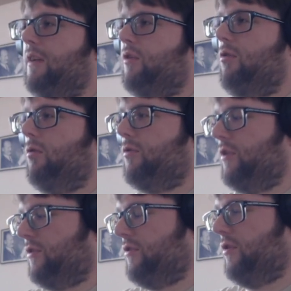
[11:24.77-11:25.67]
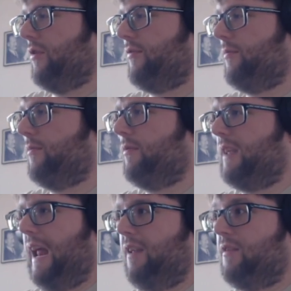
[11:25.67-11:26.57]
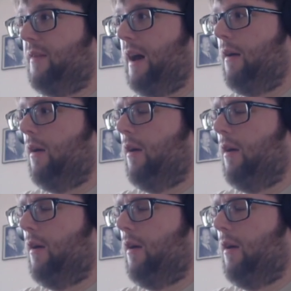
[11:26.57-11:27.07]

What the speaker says: of cool to sort of get into that.